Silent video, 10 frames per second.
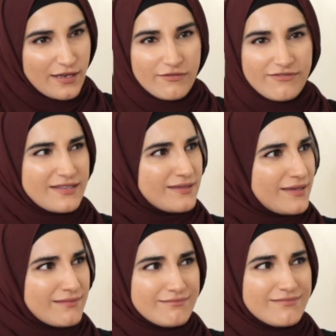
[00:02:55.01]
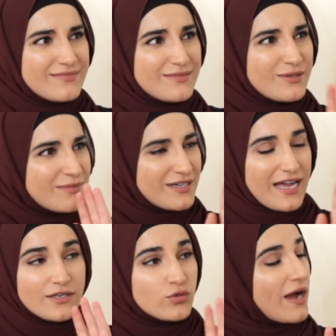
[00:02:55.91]
I don't feel like, oh my God,
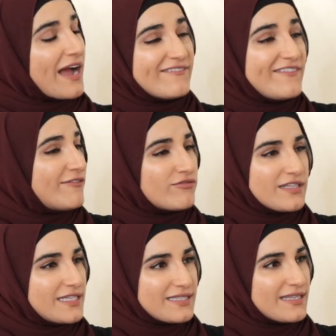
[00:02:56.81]
I never related